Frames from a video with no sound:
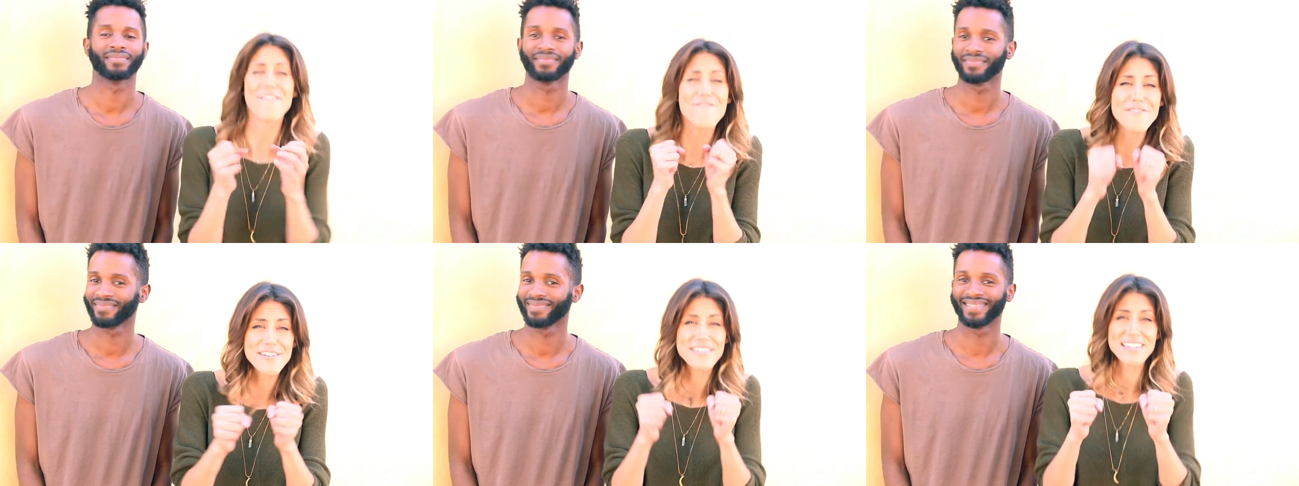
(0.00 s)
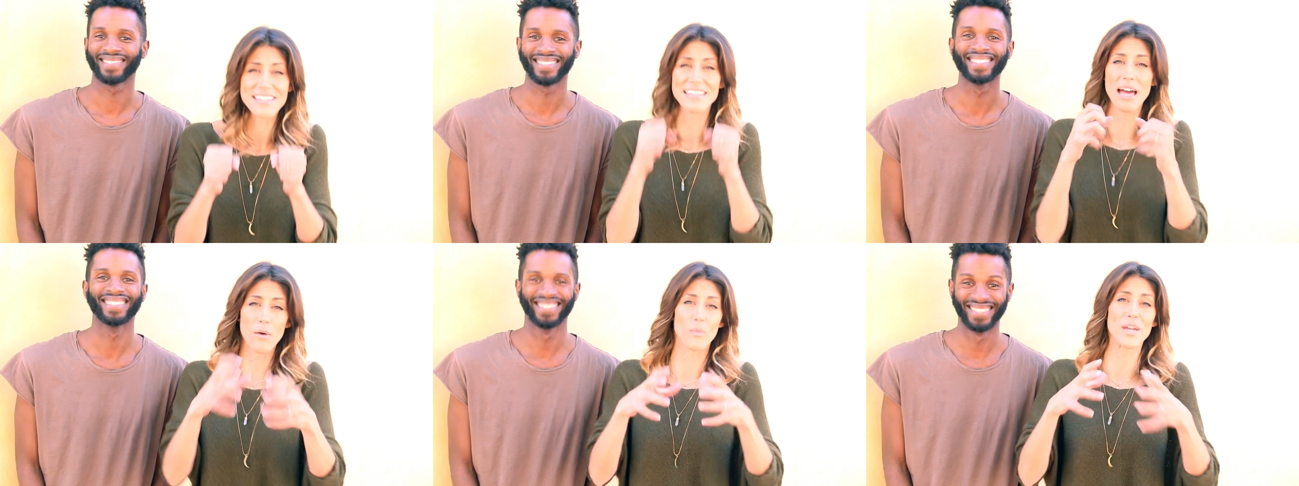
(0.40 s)

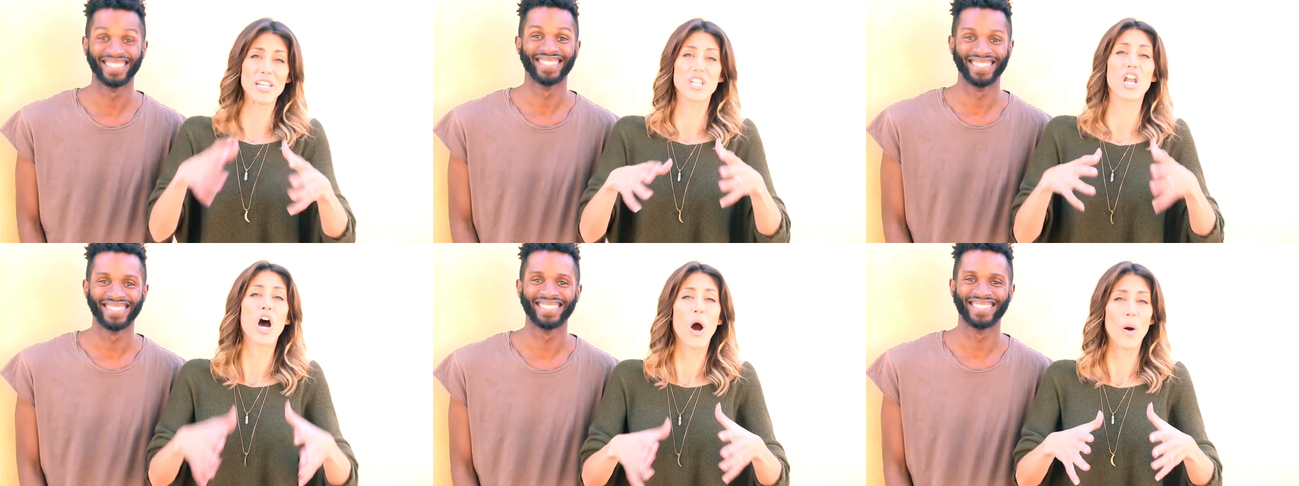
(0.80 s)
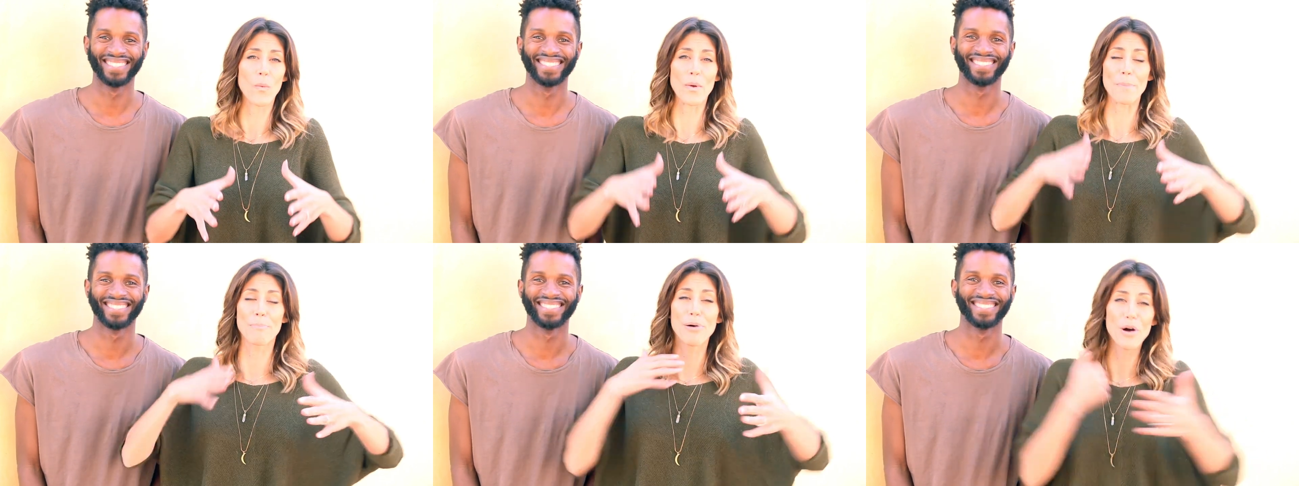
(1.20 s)
Speaker 1: everything that we
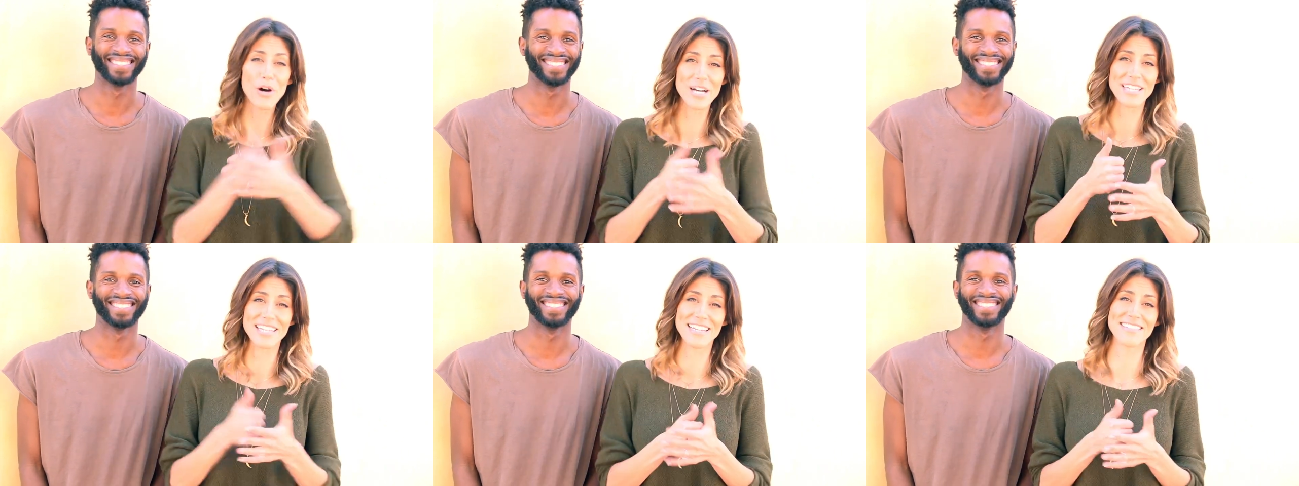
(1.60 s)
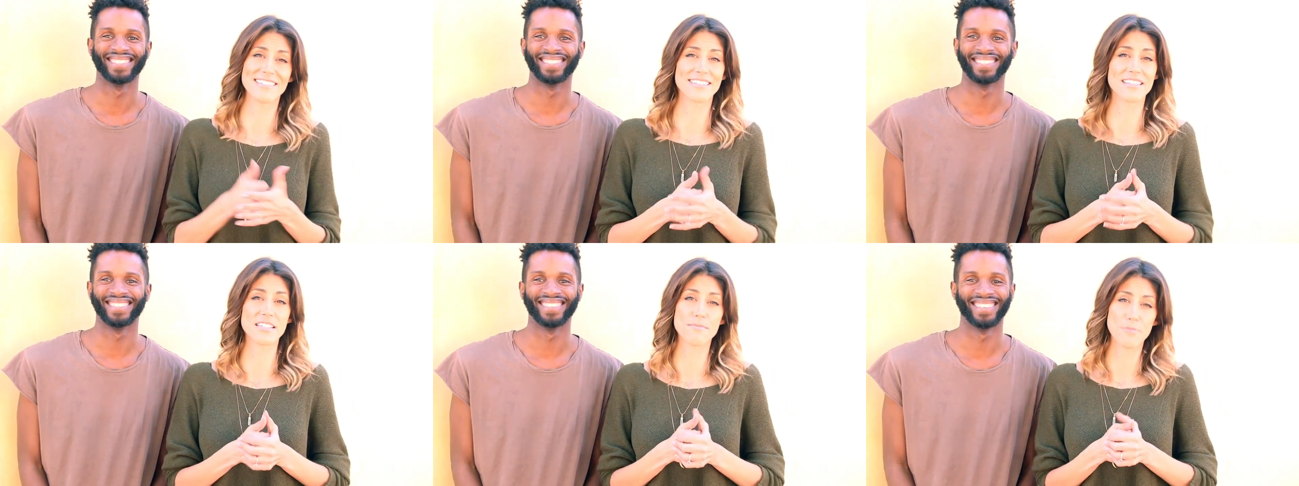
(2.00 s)
know, we put
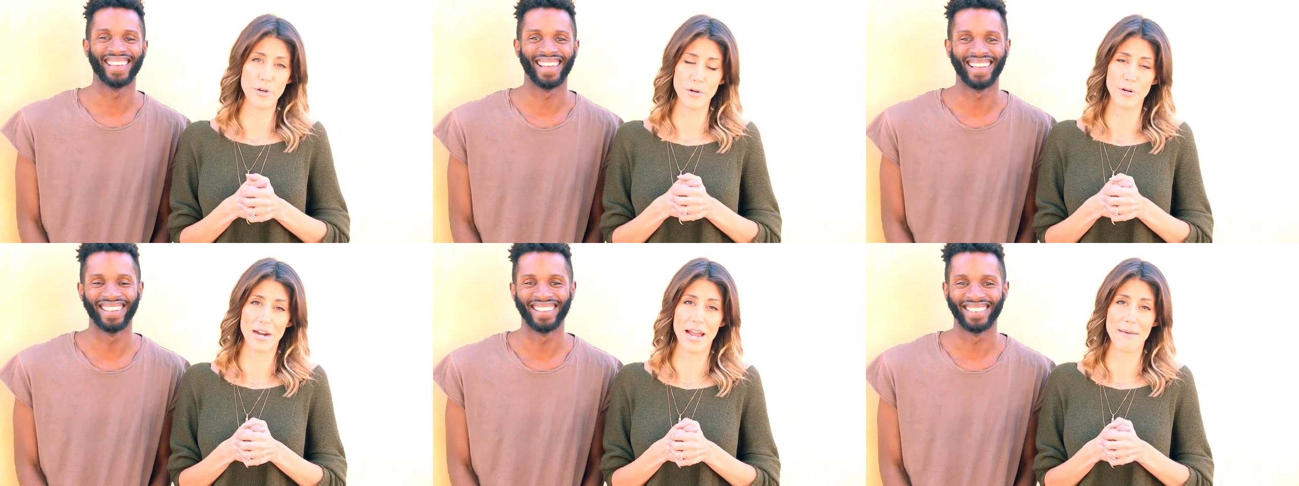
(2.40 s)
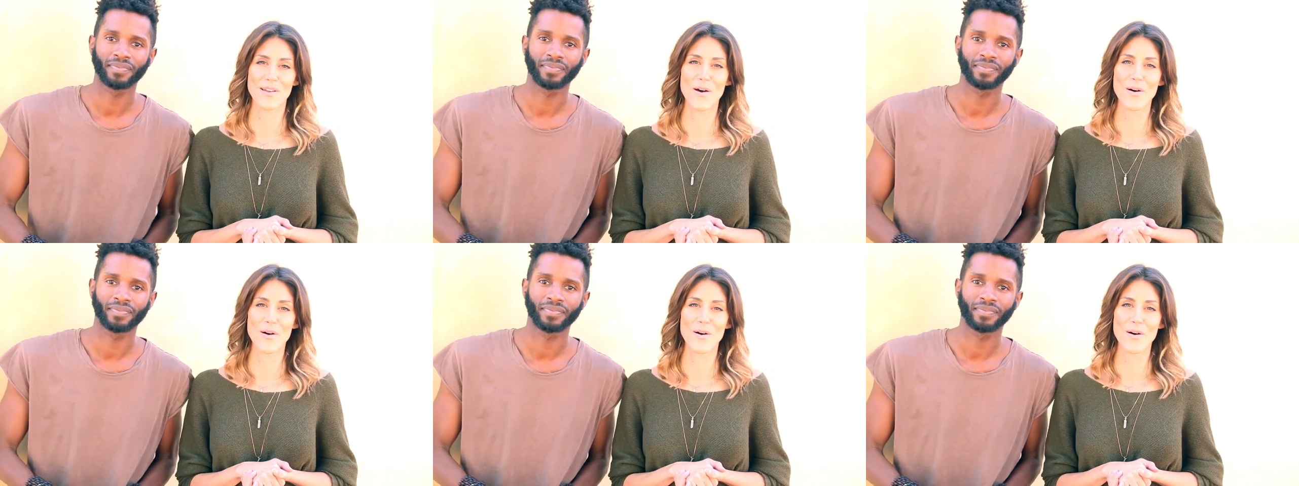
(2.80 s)
into this program.